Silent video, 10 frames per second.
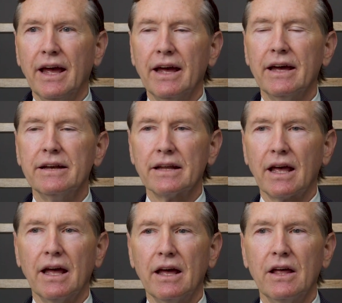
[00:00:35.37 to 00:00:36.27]
and
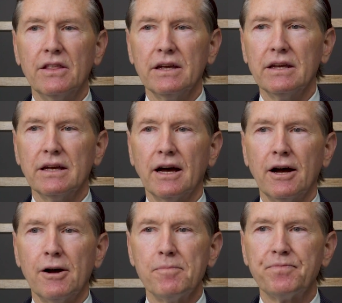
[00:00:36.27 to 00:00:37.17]

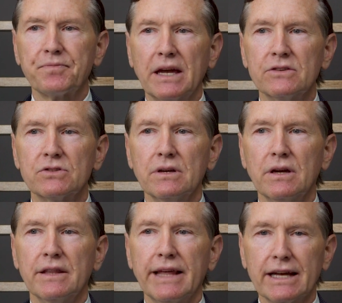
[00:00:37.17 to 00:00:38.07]

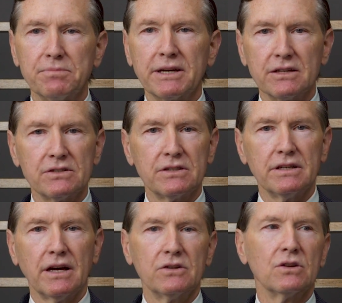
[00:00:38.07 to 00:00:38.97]
that's because
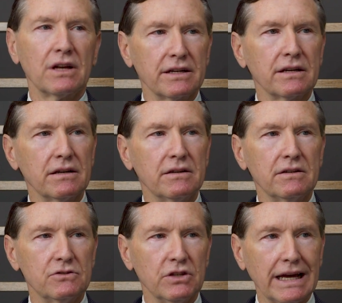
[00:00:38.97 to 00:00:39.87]
the underlying
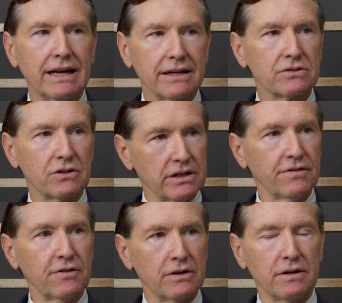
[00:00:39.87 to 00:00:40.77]
genetics are
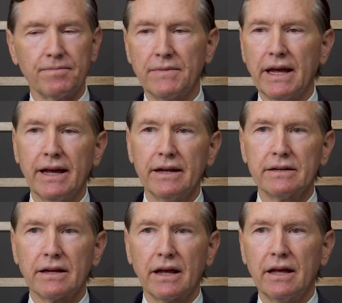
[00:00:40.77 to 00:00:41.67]
different.
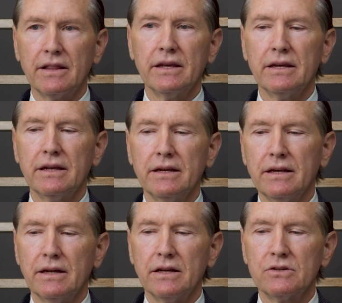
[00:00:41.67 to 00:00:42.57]
And
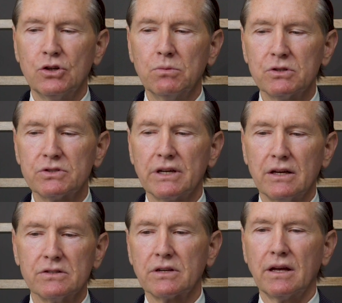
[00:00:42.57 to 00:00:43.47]
the tumor
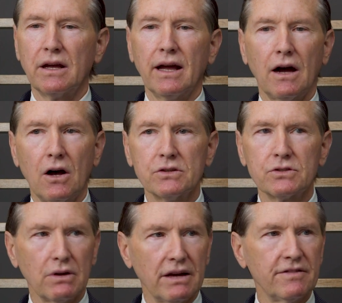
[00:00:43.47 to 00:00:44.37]
cells
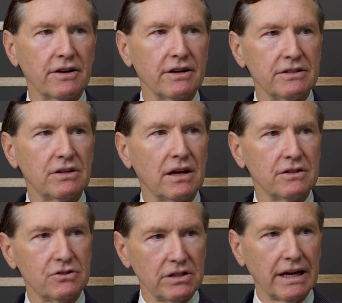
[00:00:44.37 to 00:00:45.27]
also have varied
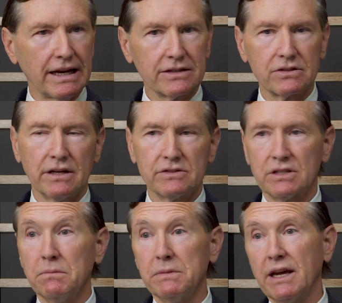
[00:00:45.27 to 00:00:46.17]
genetics, and
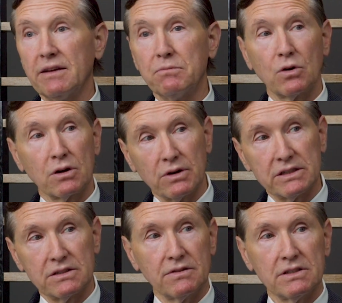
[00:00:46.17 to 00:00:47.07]
some behave more
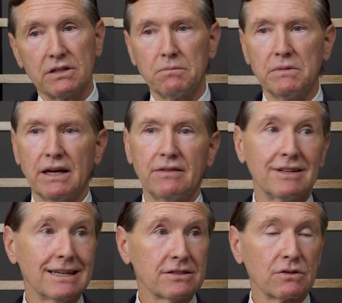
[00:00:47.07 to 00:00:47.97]
aggressively, some behave less